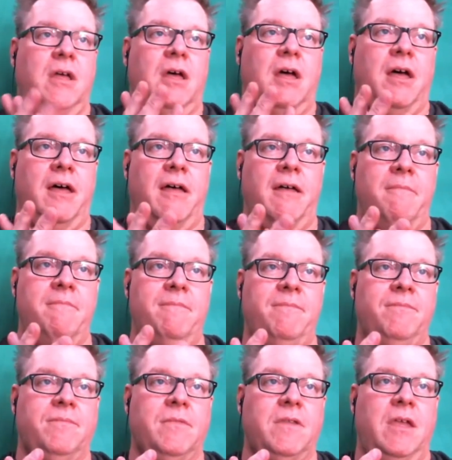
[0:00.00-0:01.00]
Um,
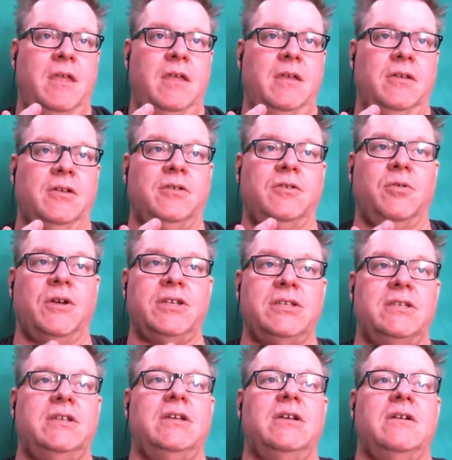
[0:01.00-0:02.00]
good
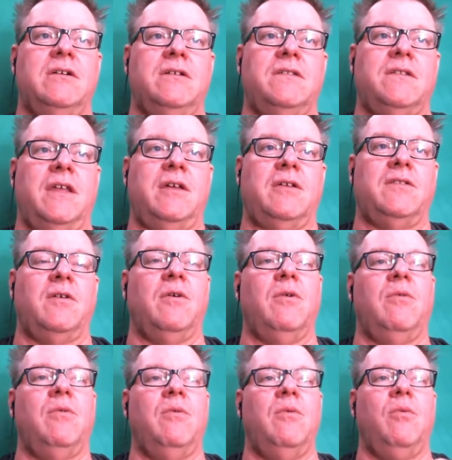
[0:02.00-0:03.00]
question here is like,
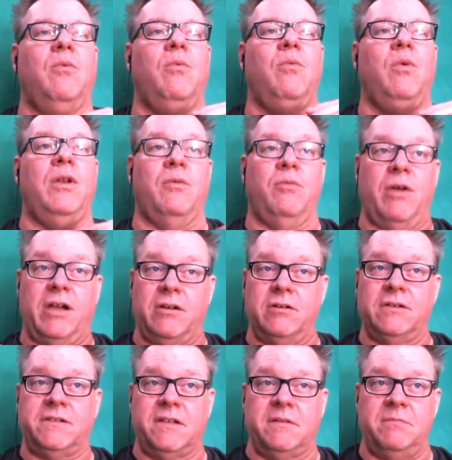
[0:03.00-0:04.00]
so when a
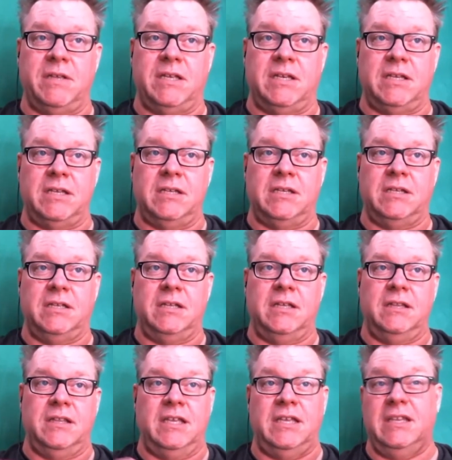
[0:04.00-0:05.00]
record is committed,
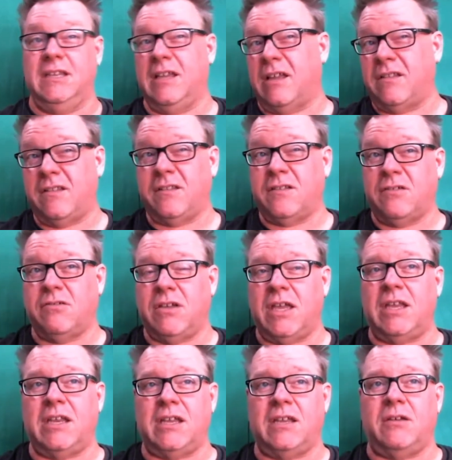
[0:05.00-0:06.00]
the index is
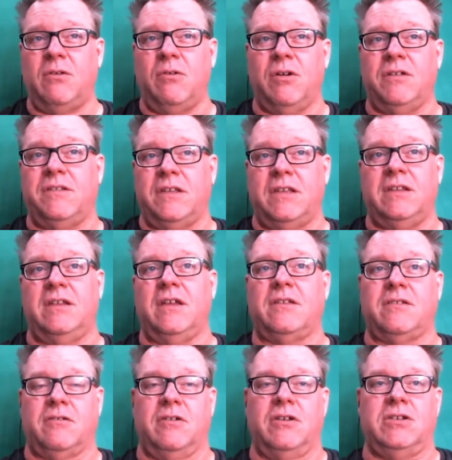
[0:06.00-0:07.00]
created, or is the
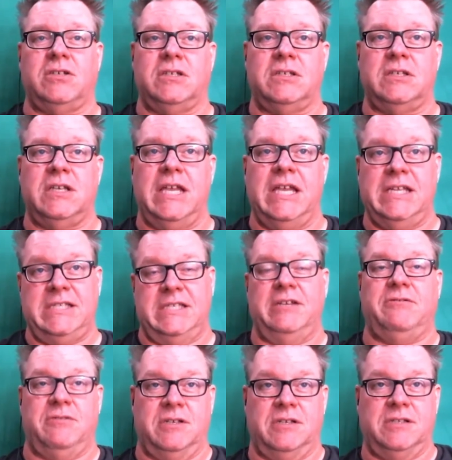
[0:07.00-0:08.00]
index creation
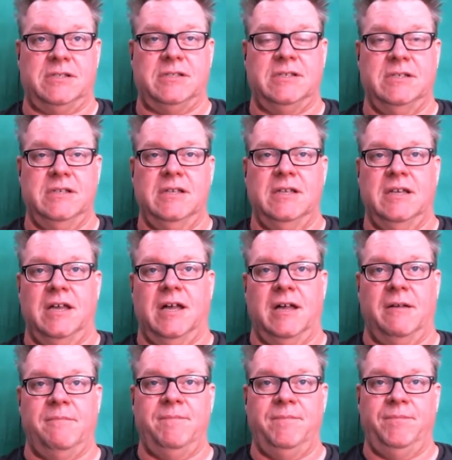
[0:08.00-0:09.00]
asynchronous?
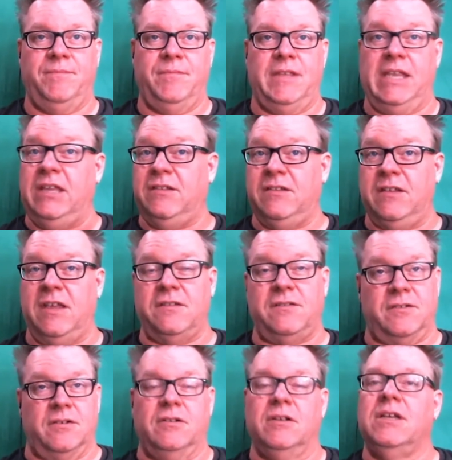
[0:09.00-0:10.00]
Um, easy
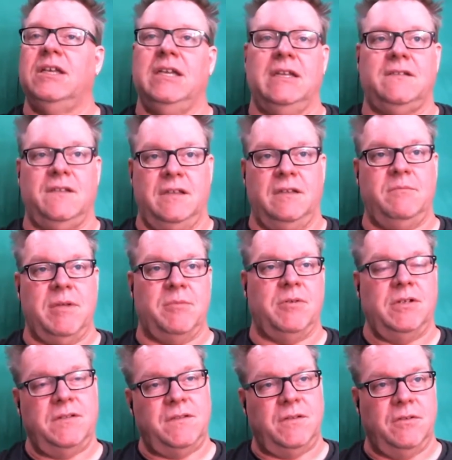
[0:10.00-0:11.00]
answer, it's in
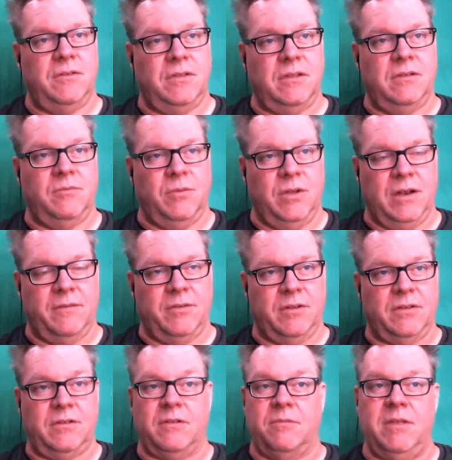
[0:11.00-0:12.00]
memory. So the, whenever
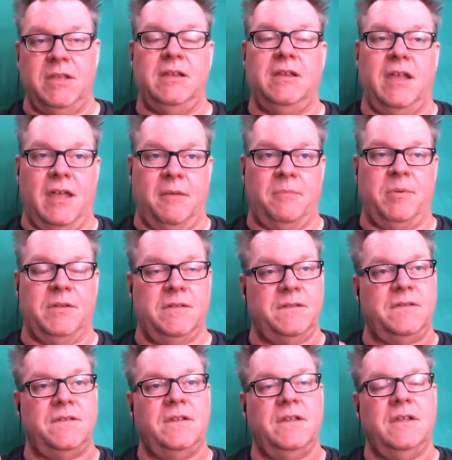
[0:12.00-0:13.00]
the commit
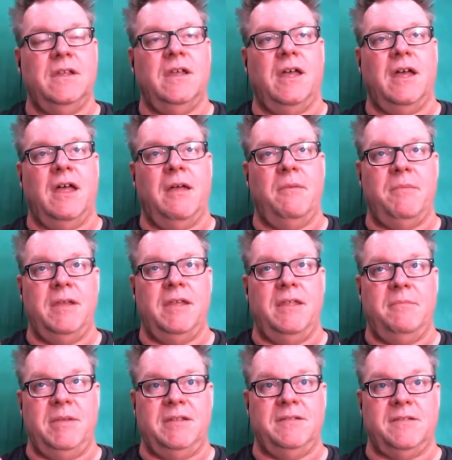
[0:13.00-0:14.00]
happens, um,
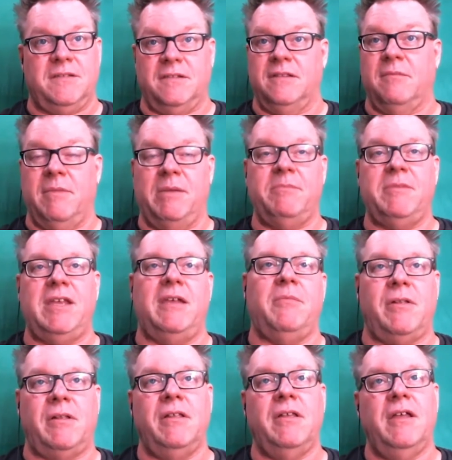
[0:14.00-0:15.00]
it means it's in the mem
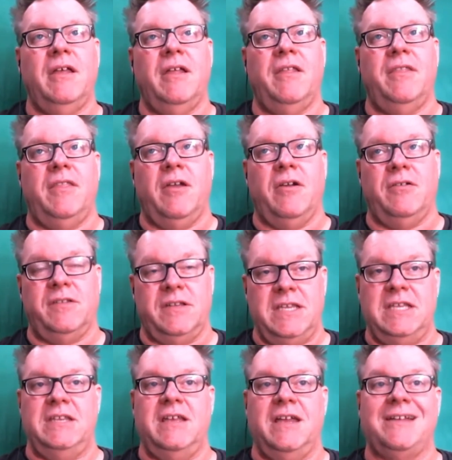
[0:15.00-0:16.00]
table. There is an
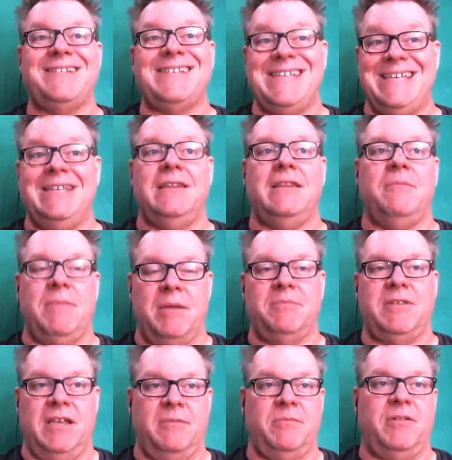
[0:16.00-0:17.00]
index in the mem
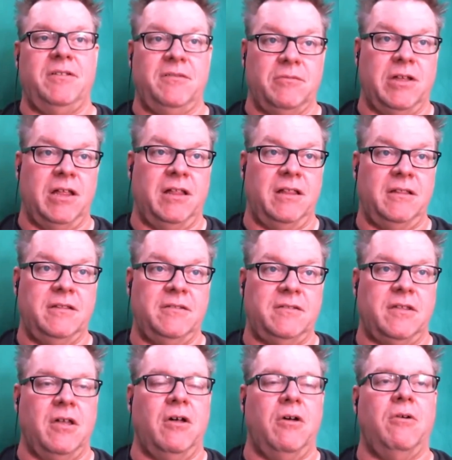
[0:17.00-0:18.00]
table as well.
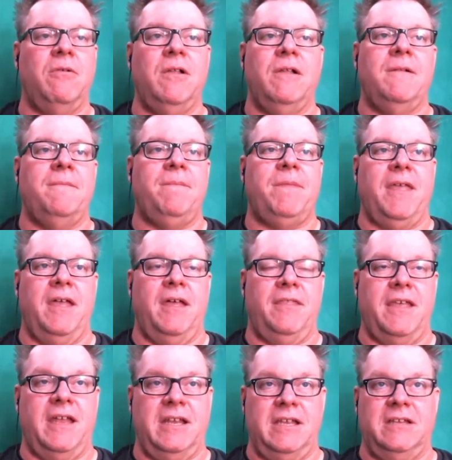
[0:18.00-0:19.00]
So, and
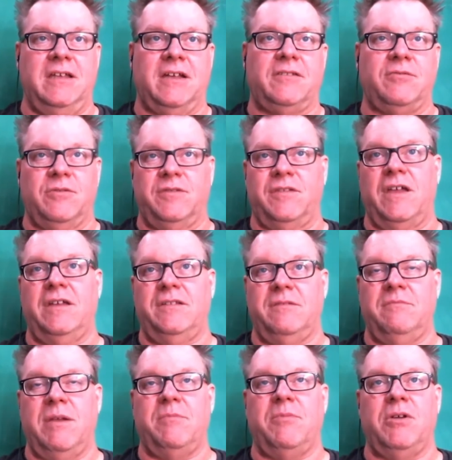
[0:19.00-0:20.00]
that index resides
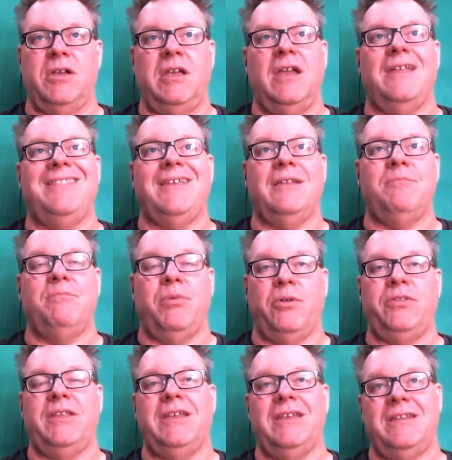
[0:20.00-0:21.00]
in memory, and then
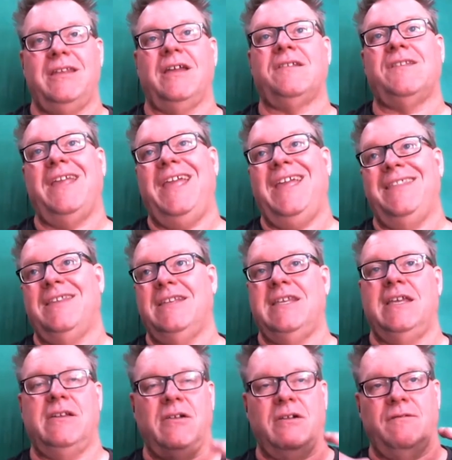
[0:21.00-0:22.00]
both the index and the
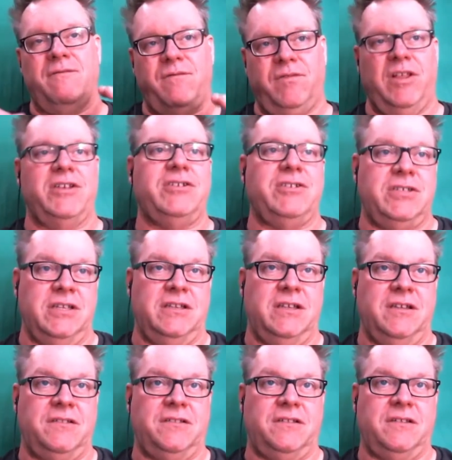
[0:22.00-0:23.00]
data are flushed to
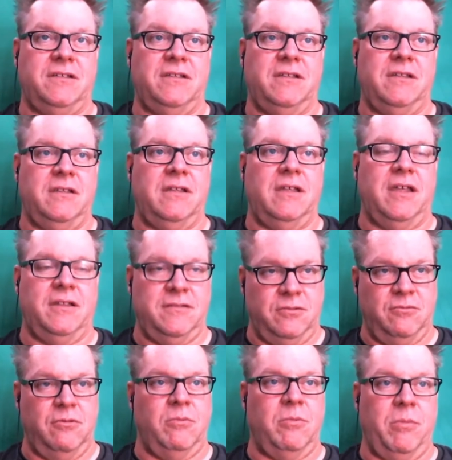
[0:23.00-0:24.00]
disk as a
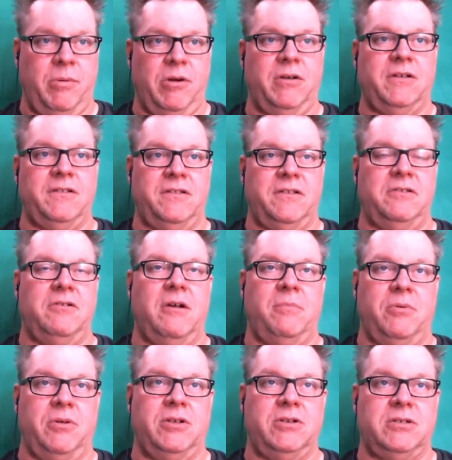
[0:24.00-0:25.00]
normal part of Cassandra
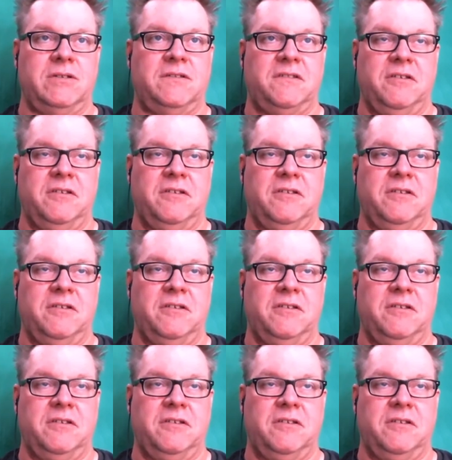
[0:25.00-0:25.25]
operations.